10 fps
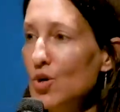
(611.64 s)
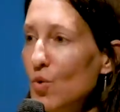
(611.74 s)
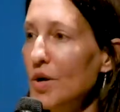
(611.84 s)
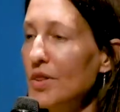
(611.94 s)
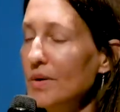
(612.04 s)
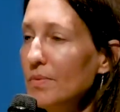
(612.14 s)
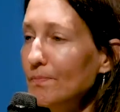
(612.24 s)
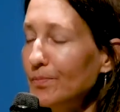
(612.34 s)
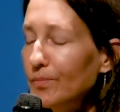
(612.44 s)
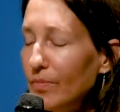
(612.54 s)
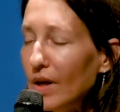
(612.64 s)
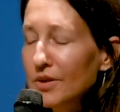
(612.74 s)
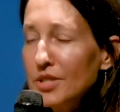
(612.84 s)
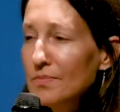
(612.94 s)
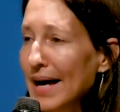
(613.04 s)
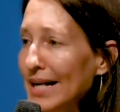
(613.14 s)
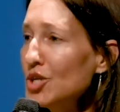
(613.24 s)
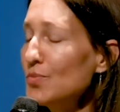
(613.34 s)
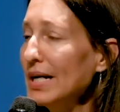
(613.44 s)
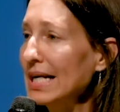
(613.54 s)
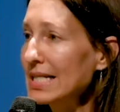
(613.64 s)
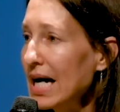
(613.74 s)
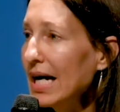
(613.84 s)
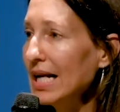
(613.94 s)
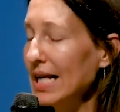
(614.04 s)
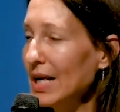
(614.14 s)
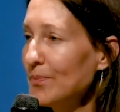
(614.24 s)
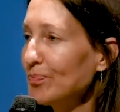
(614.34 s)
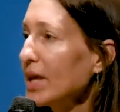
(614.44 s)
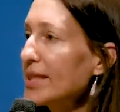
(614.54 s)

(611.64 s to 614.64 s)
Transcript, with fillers: ignored them to manage my anxiety,